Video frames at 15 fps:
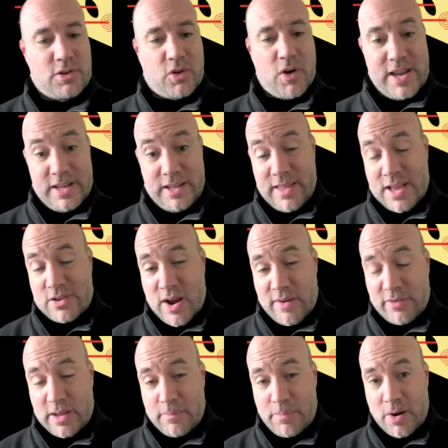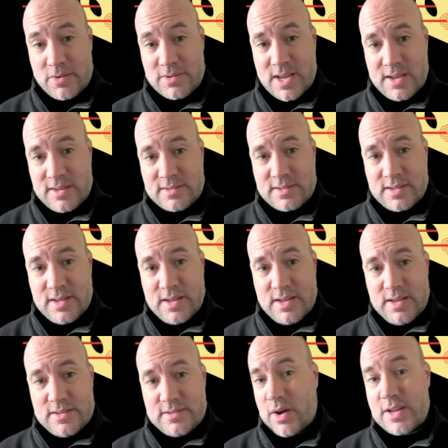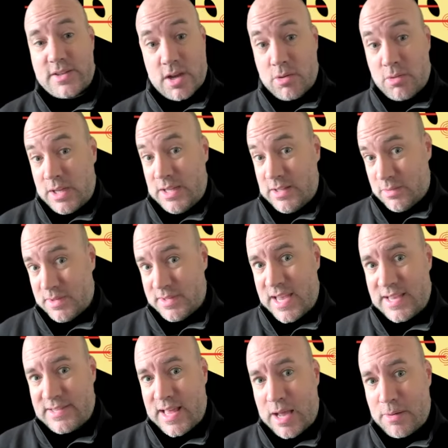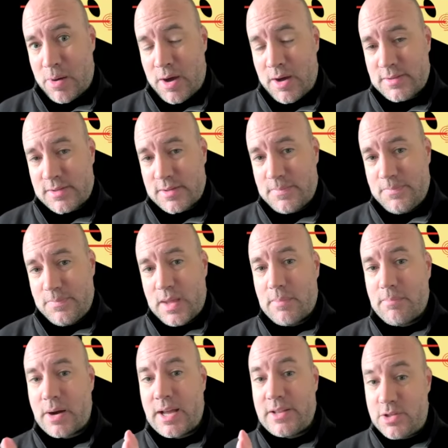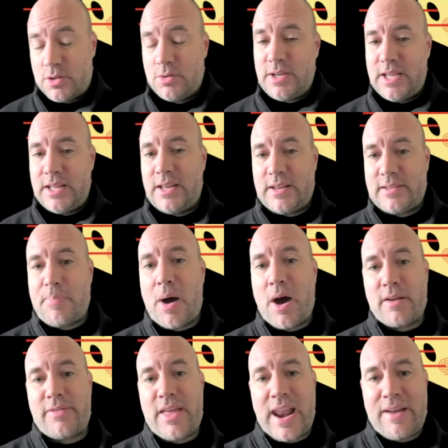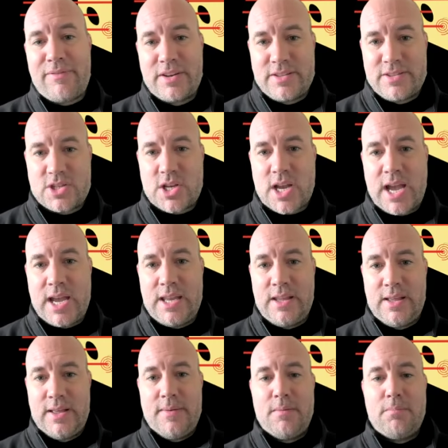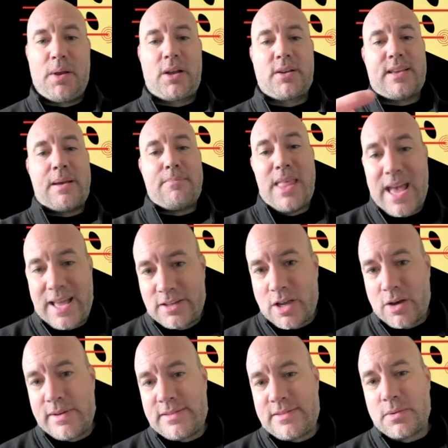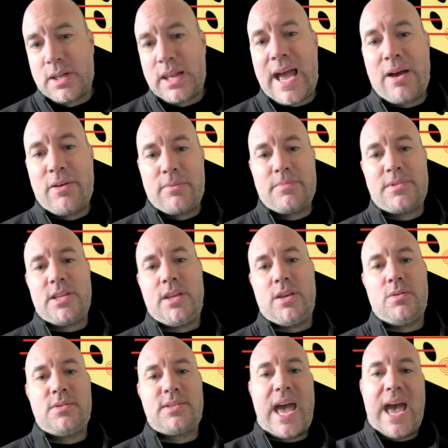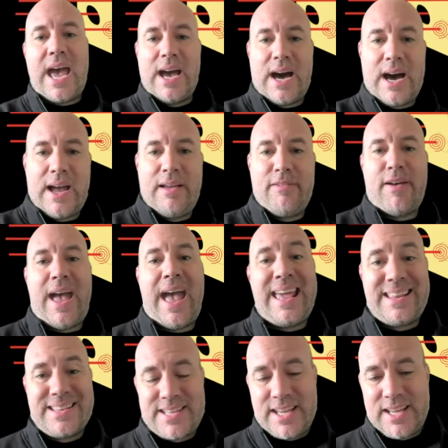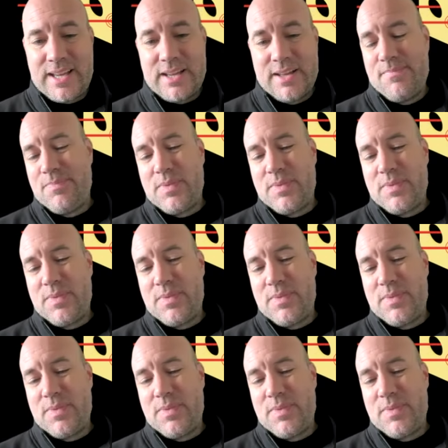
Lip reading: grading their drafting process, so I don't need to assess that part. But I do need it as part of that evidence chain because I'm then going to allow them to use AI for editing.